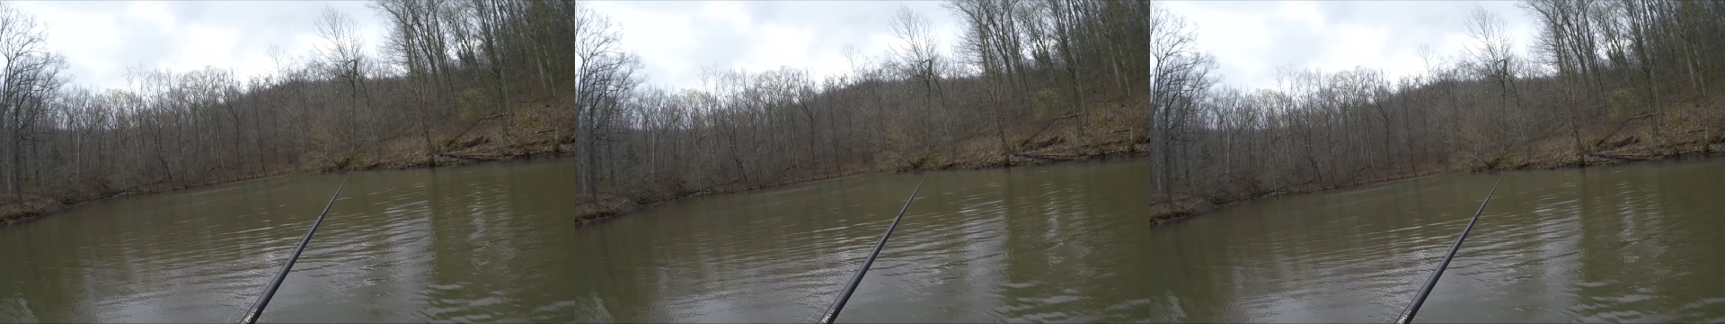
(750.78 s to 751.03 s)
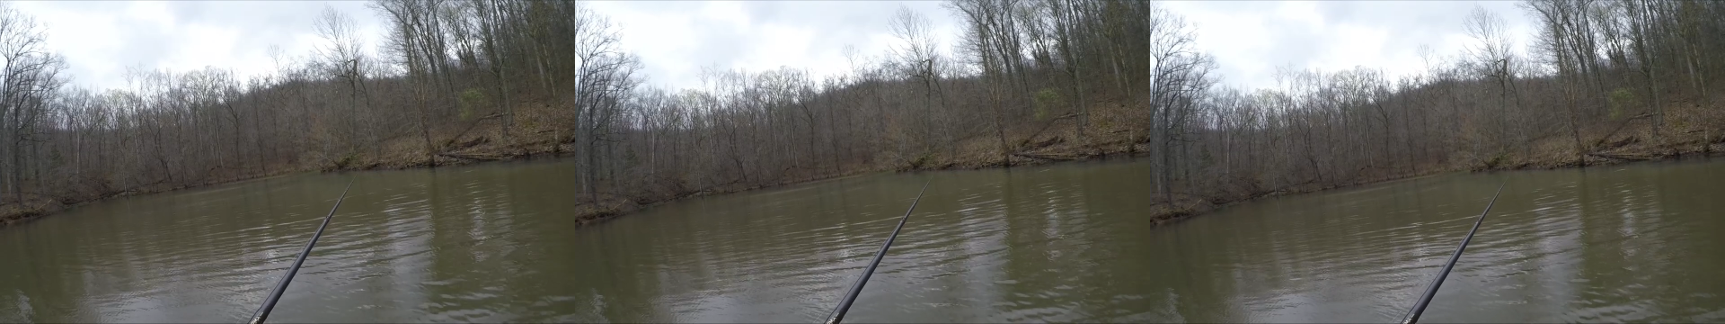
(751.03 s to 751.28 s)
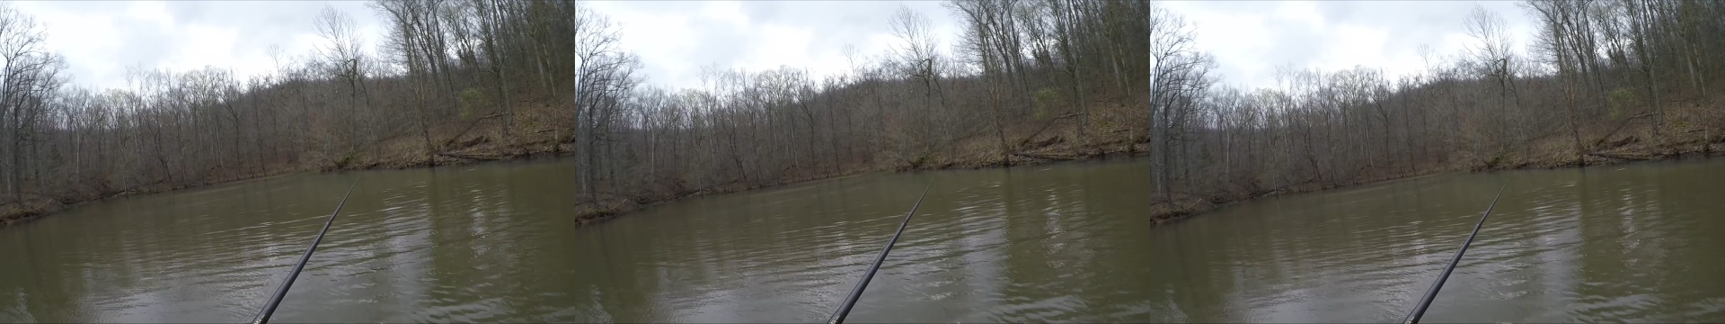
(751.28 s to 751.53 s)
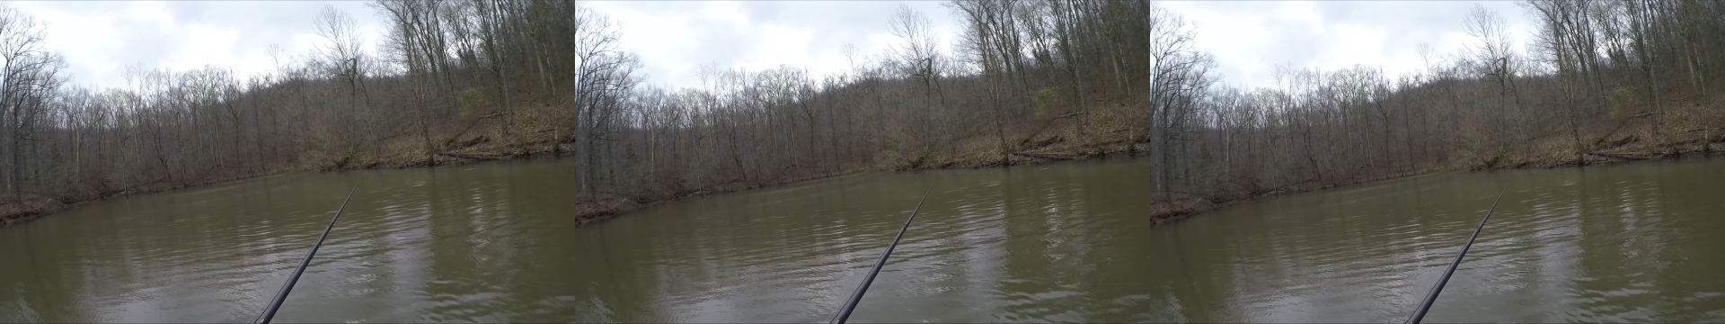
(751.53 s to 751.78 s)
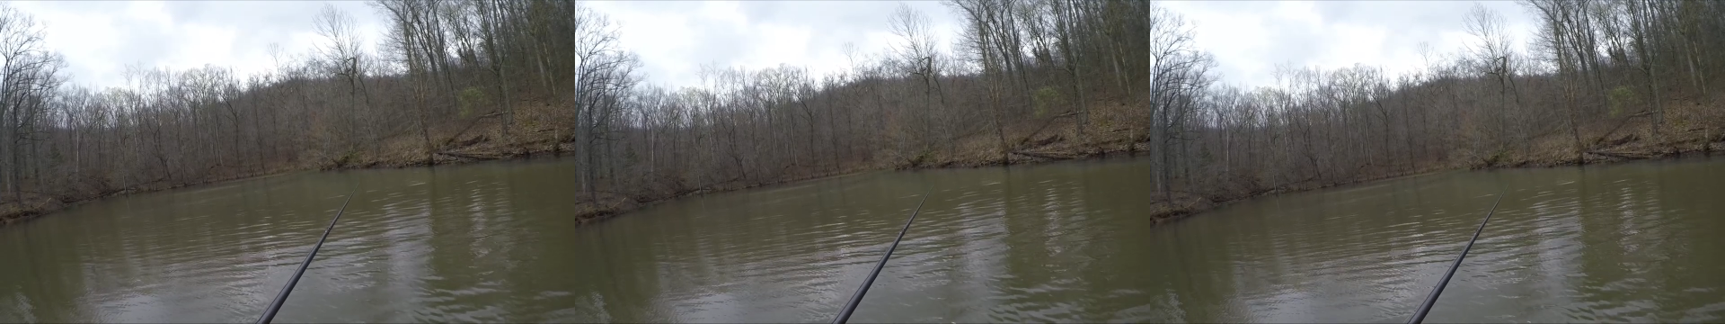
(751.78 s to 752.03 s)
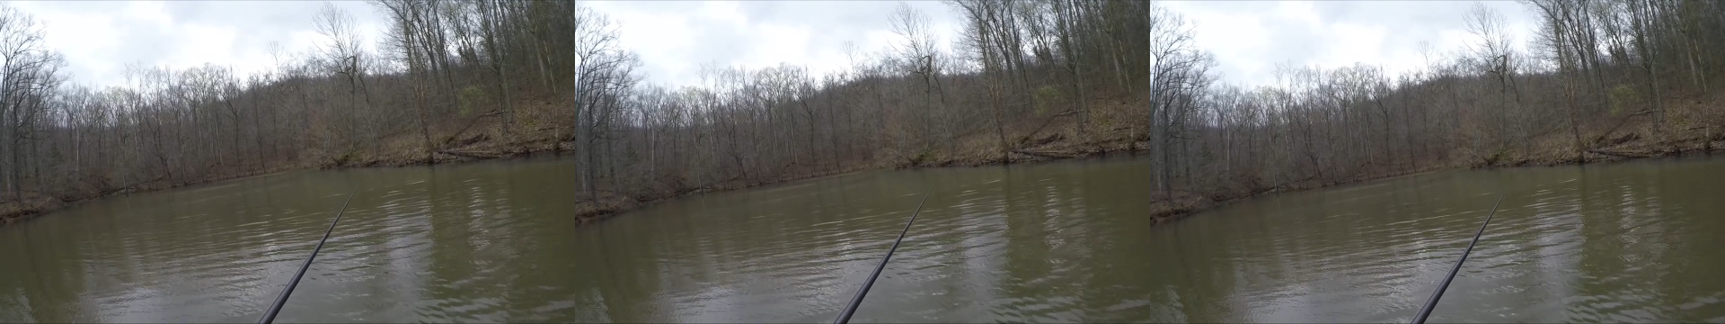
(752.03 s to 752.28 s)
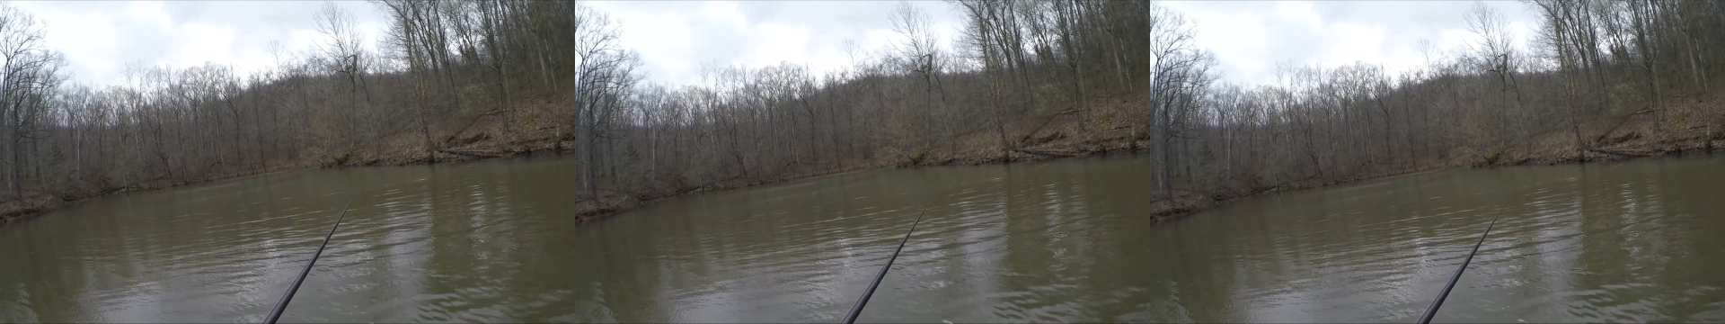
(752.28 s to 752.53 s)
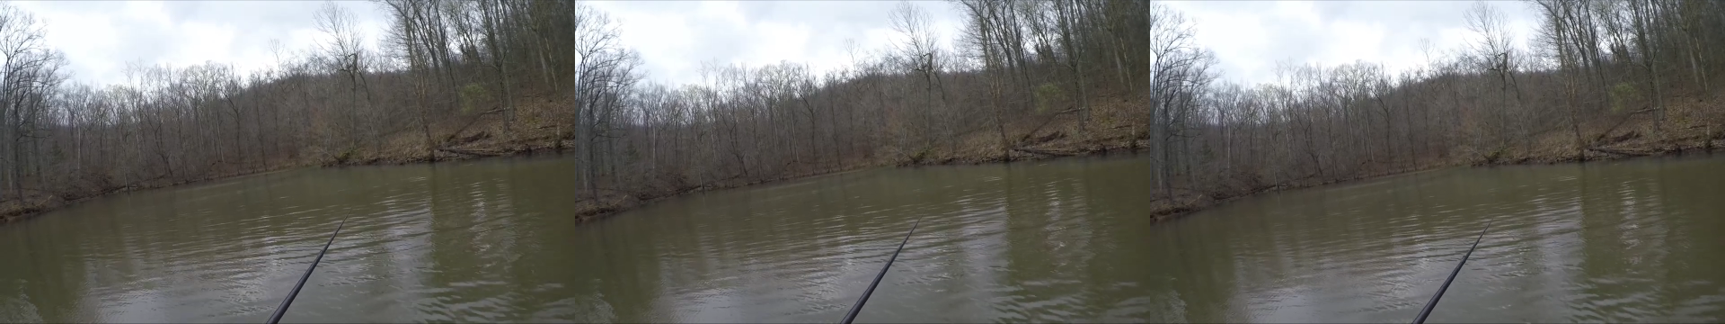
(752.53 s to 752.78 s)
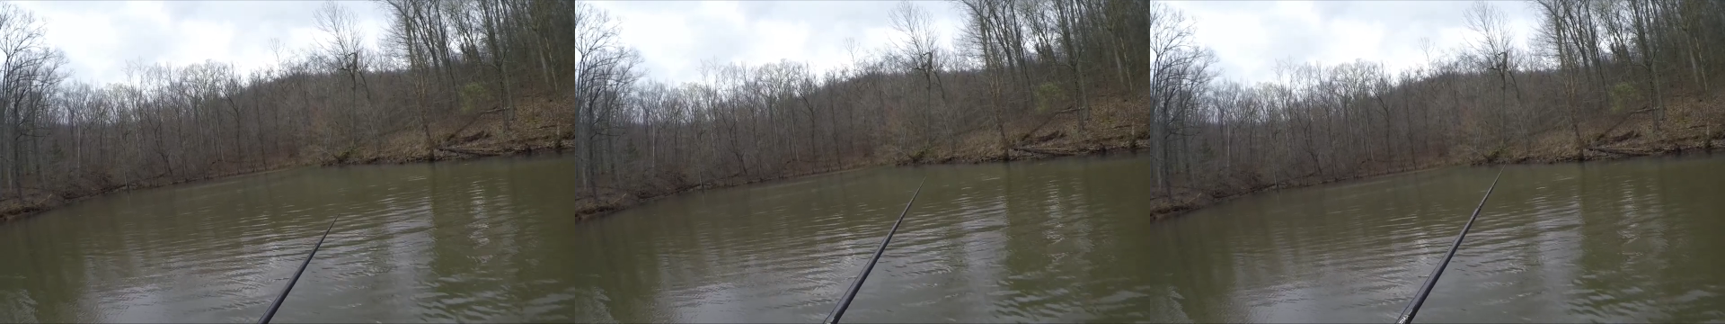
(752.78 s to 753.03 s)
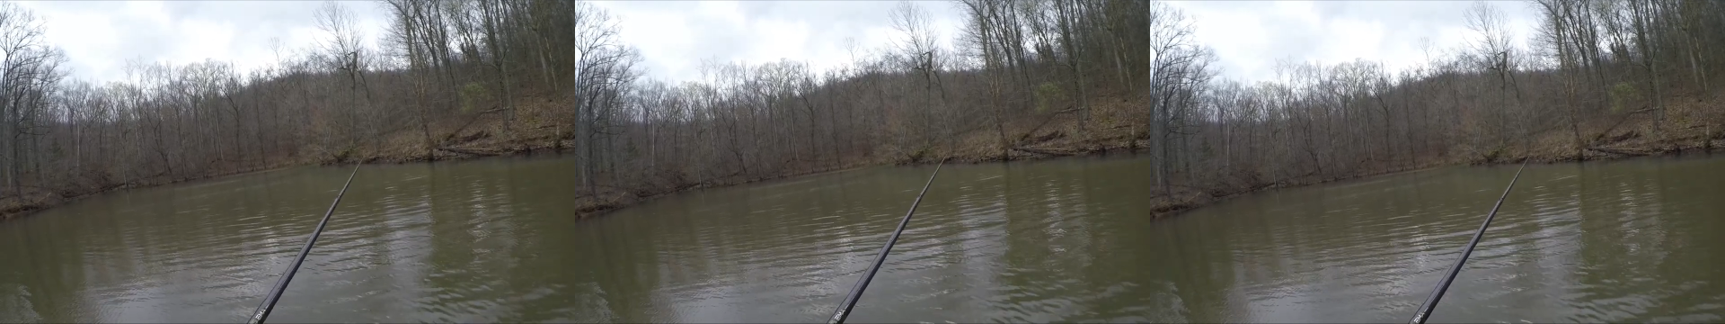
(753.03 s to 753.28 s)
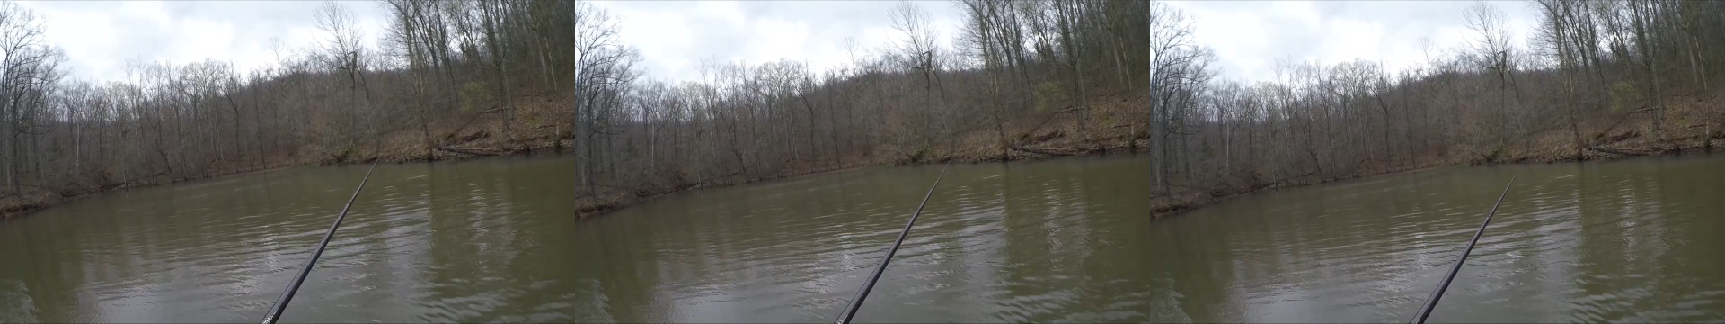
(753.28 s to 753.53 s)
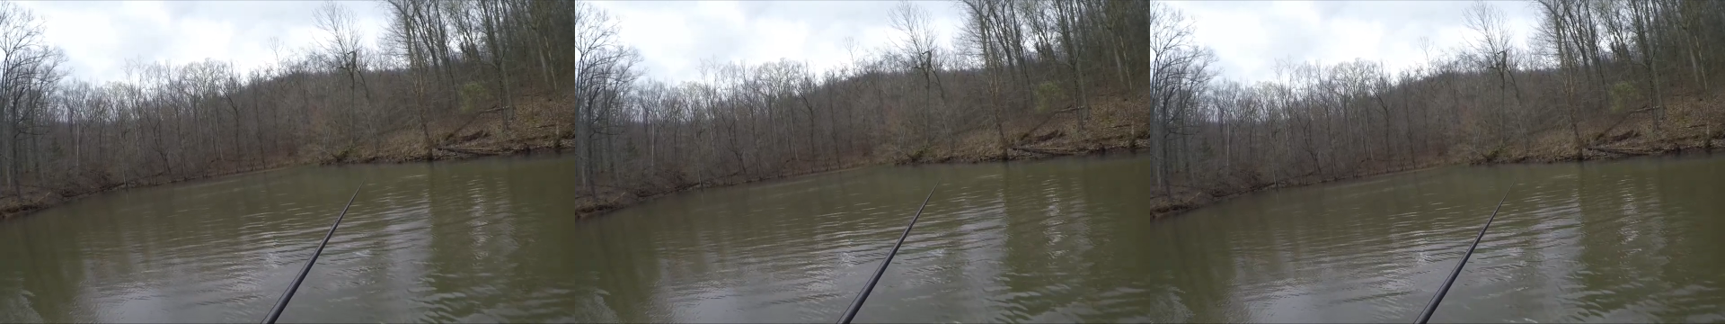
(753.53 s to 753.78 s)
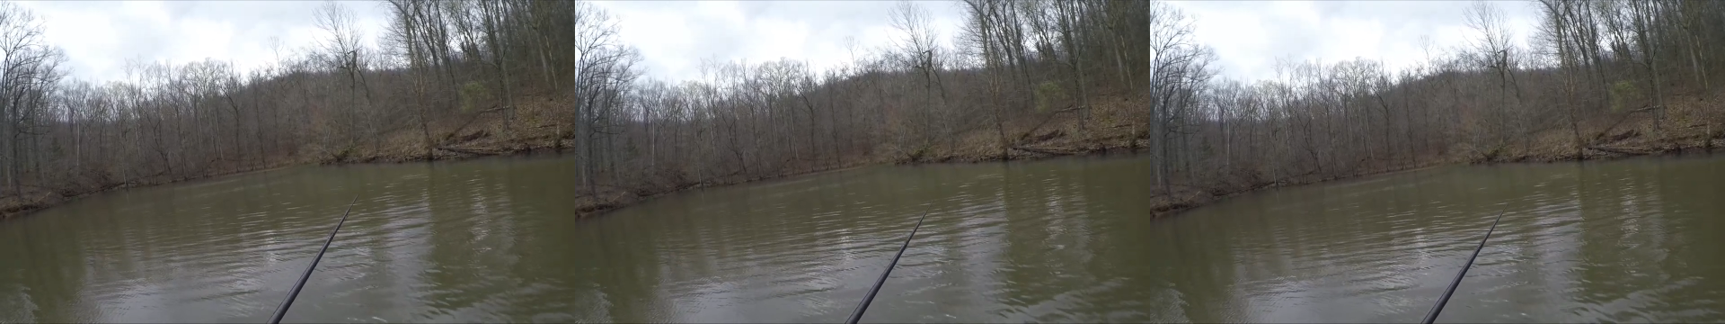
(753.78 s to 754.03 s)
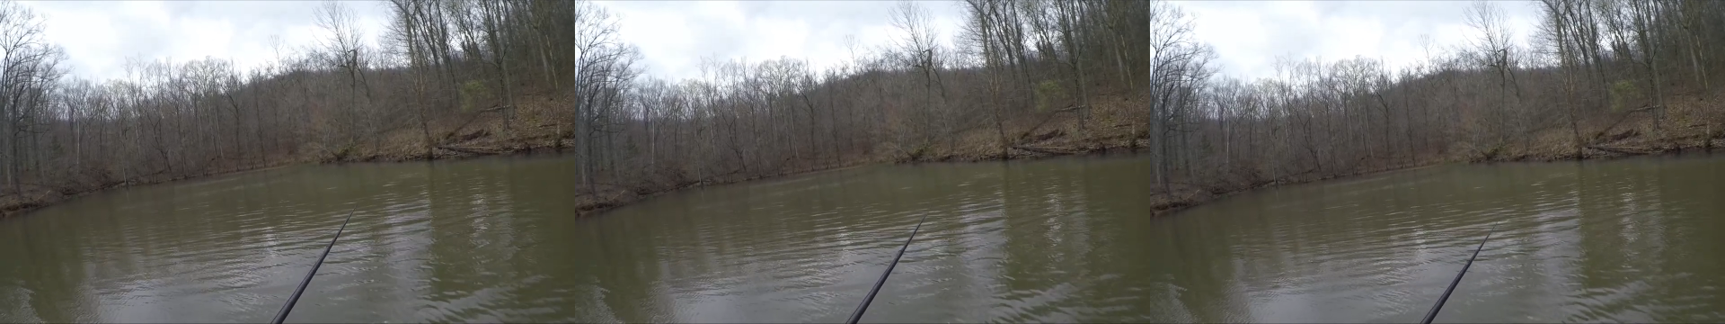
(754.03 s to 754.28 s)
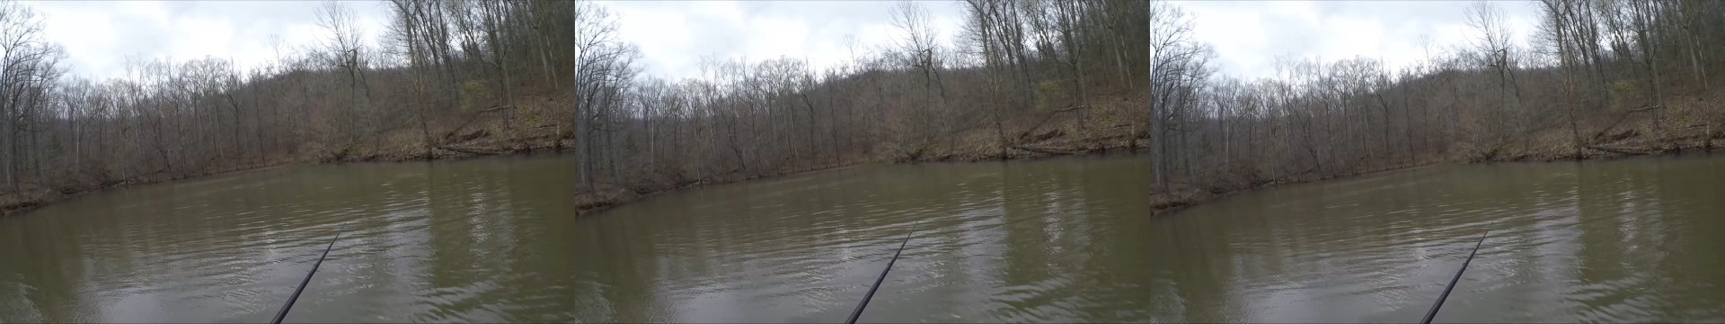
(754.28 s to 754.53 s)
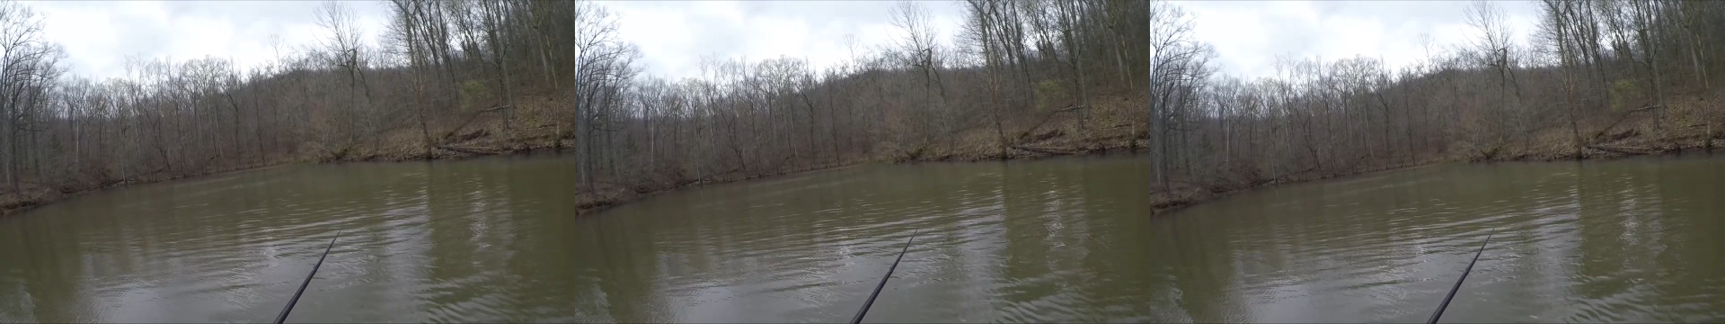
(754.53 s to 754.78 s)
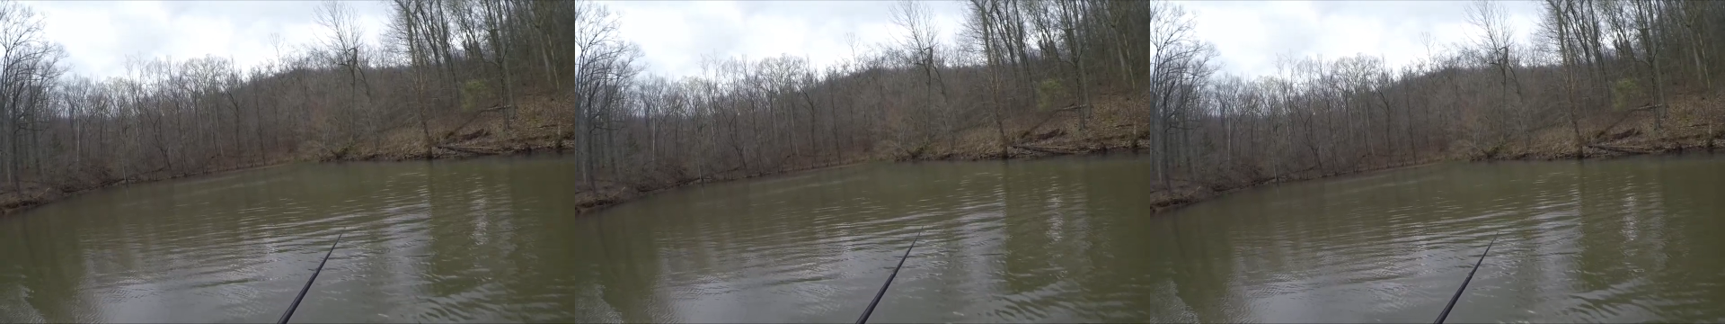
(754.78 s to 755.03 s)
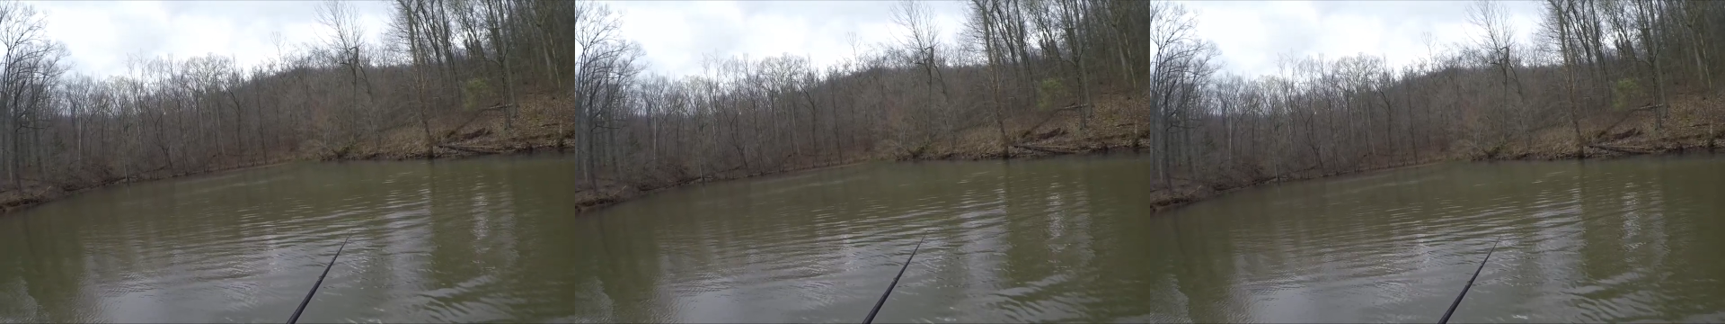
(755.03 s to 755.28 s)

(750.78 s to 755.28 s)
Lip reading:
[unreadable: no face in view]